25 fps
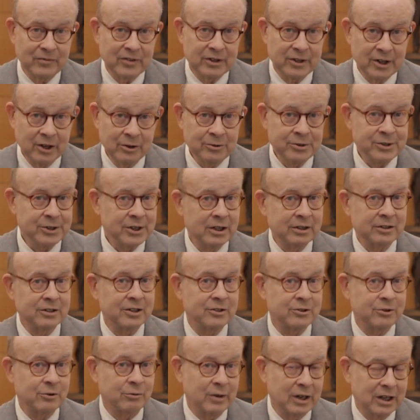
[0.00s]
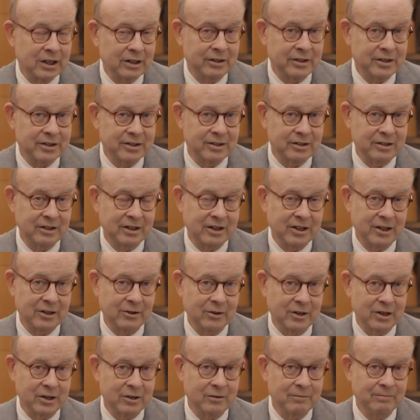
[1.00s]
Don't send it directly to the
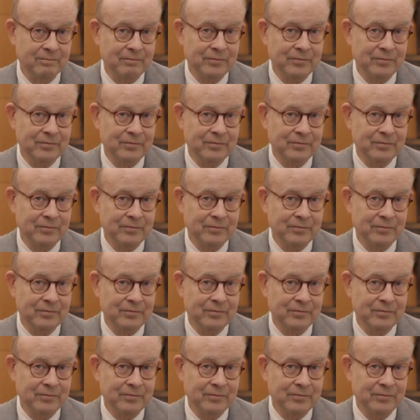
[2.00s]
carrier.